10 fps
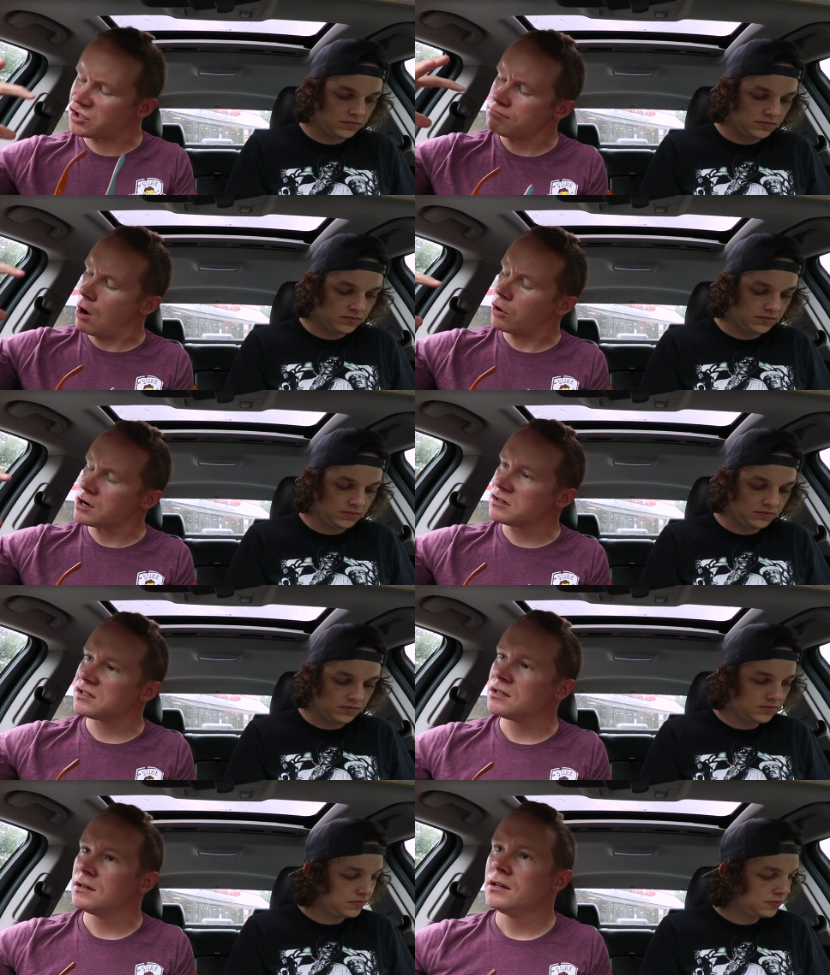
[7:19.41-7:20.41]

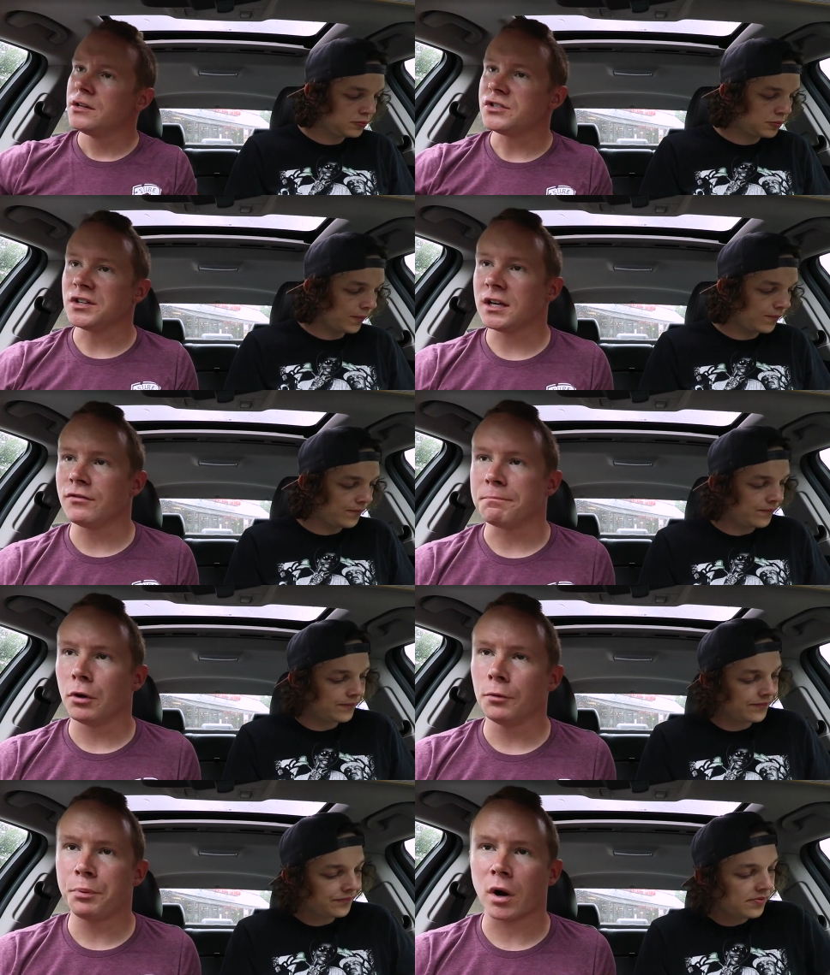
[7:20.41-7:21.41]
Speaker 1: smokers do you give the
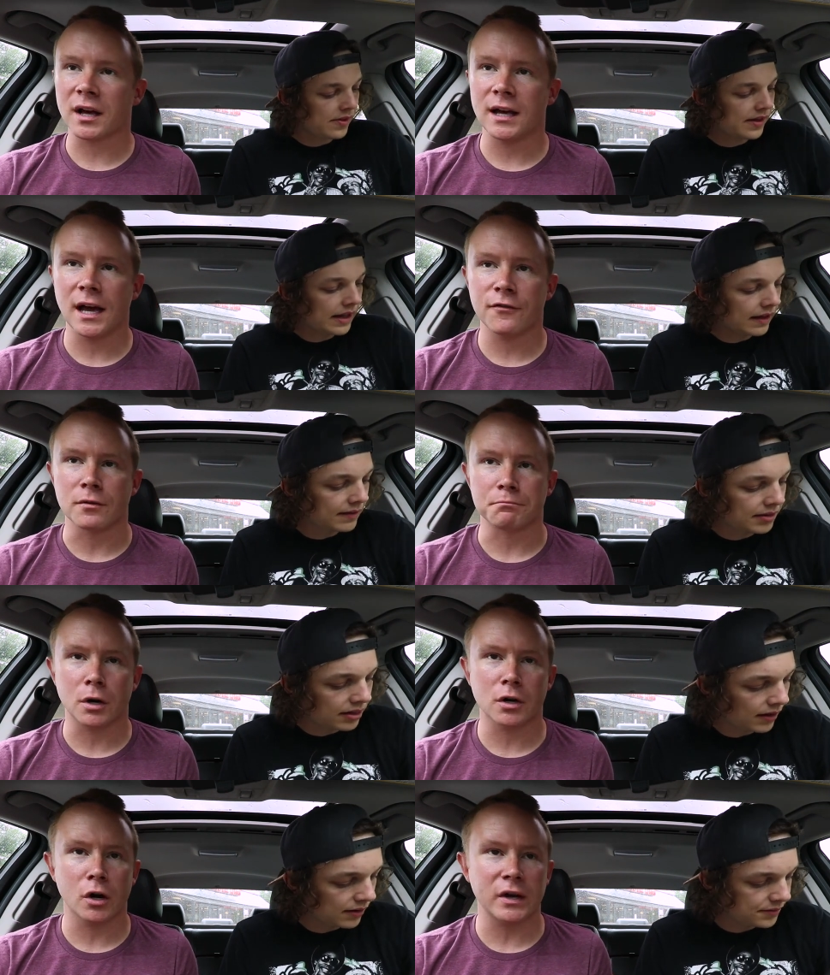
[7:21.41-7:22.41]
pulled pork king from
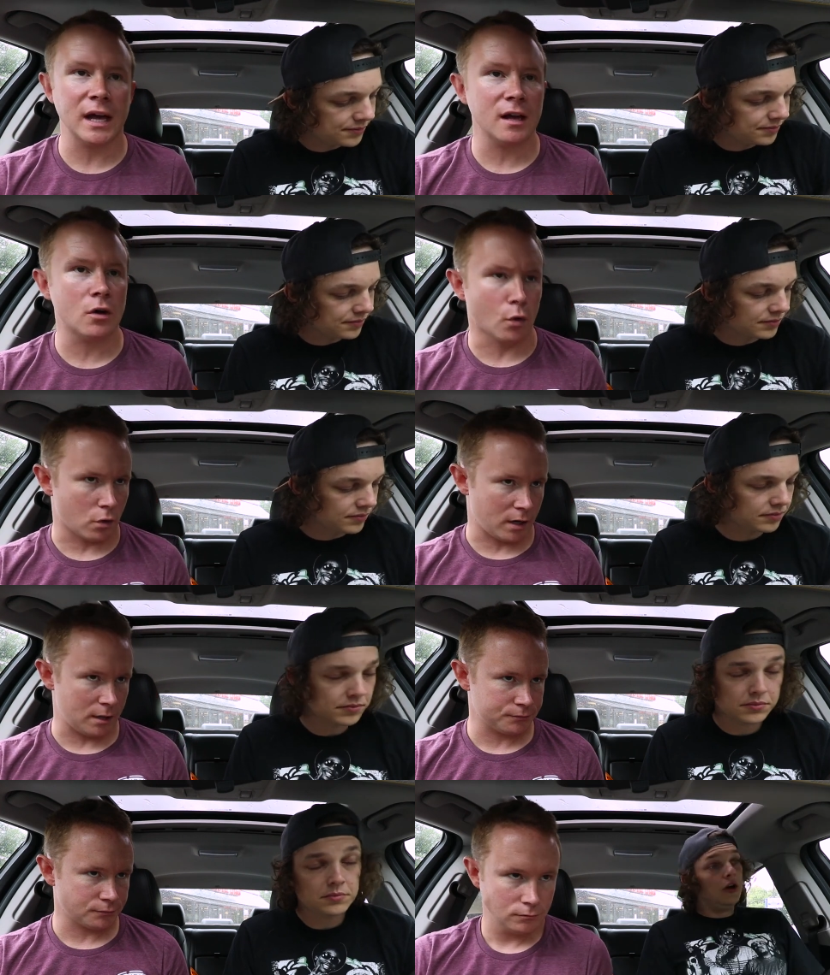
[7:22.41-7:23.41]
Burger King,
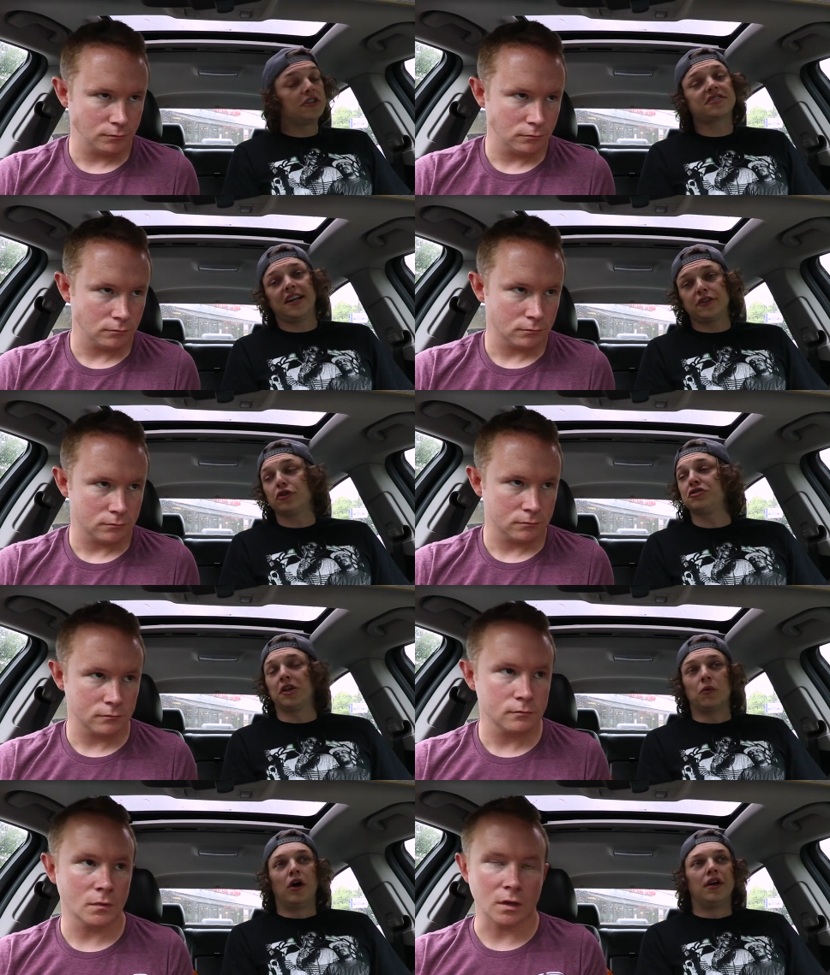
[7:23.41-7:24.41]
Corey? Well, this is an
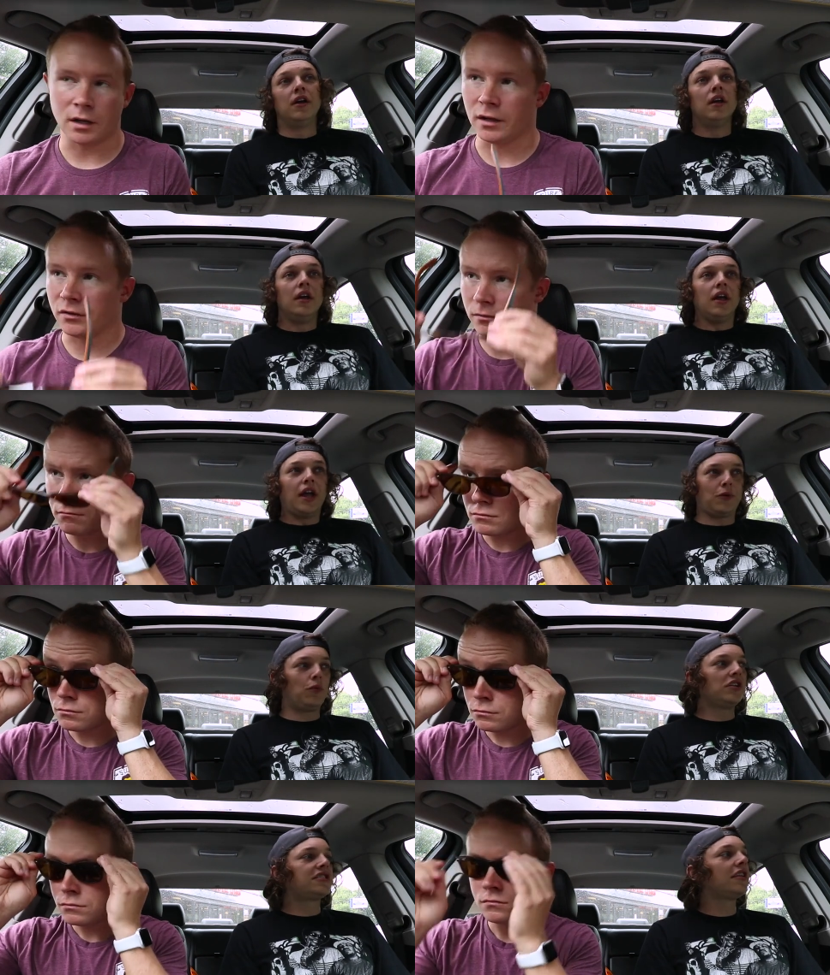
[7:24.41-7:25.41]
interesting one. It is.
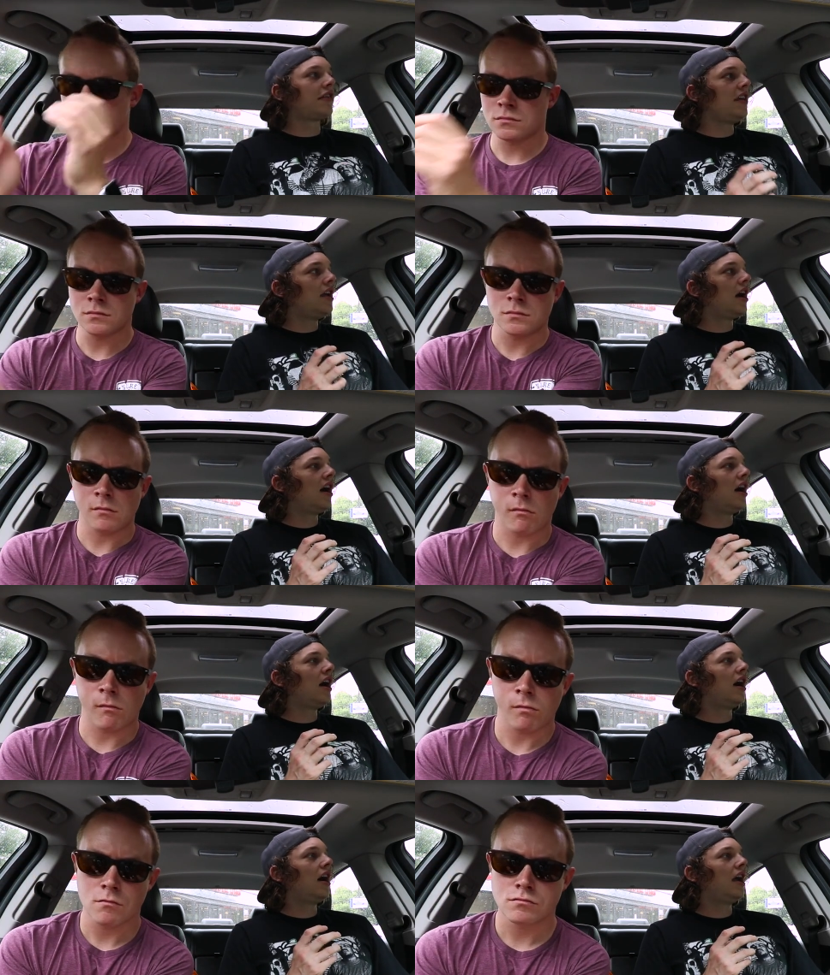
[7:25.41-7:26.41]
Speaker 2: It wasn't the,
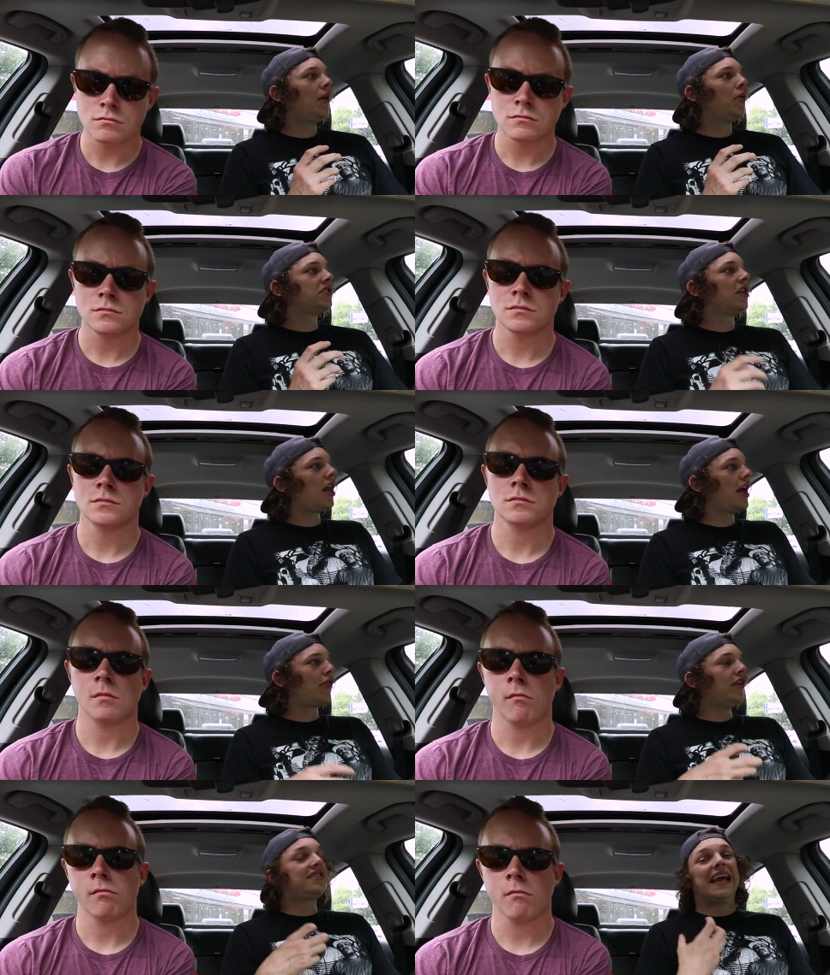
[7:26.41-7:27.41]
uh, it wasn't
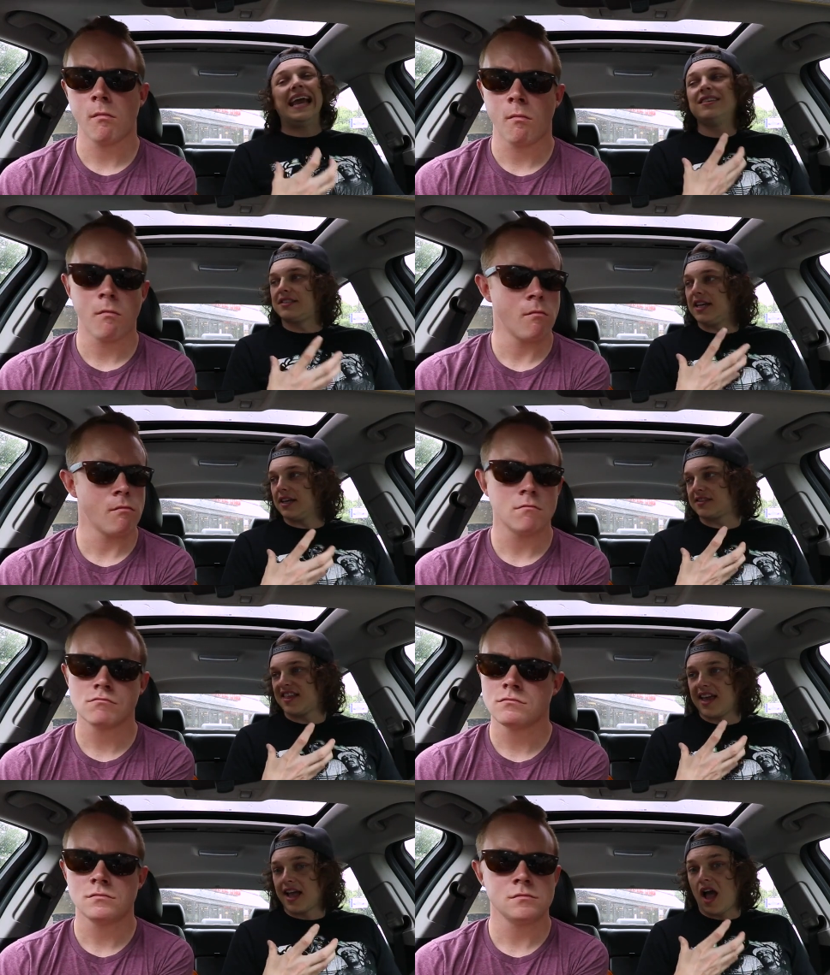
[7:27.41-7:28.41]
like the
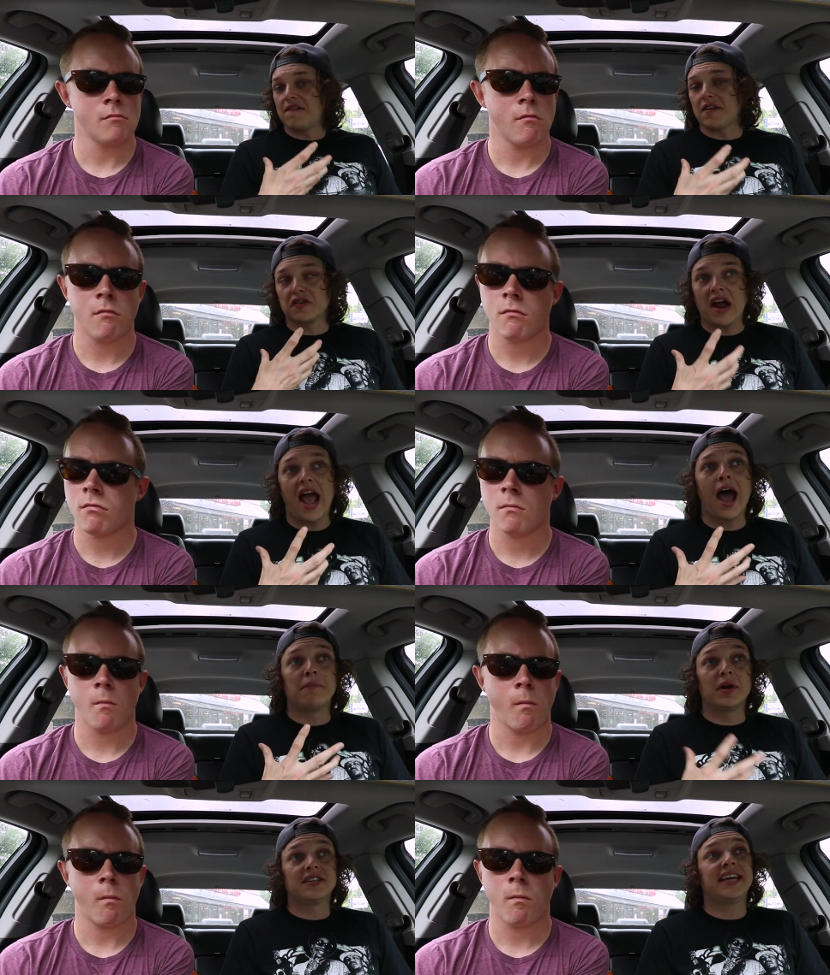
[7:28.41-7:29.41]
tastiest thing I've ever
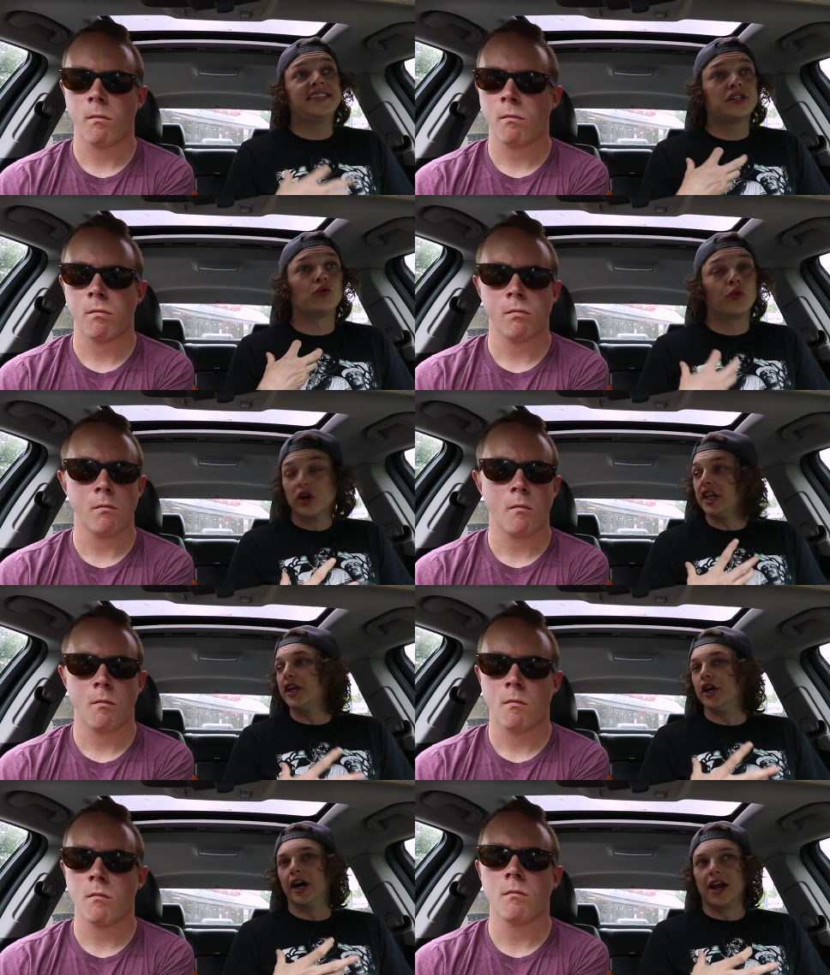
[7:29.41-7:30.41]
had, but it tasted
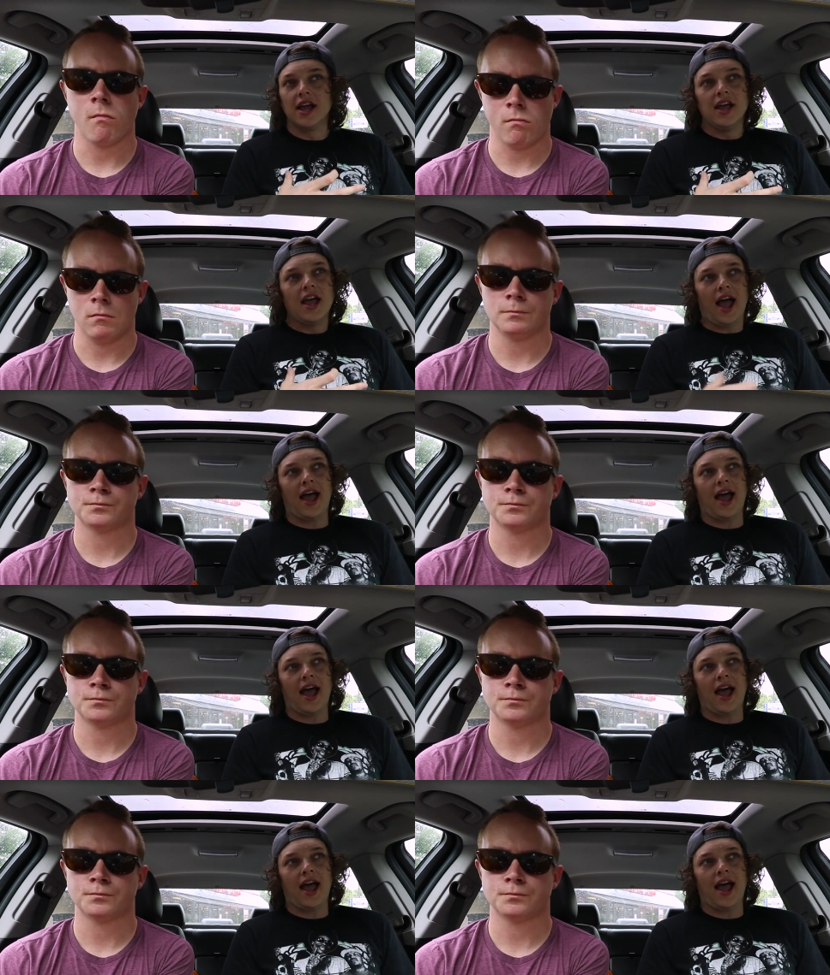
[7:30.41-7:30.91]
really good. Mm -hmm.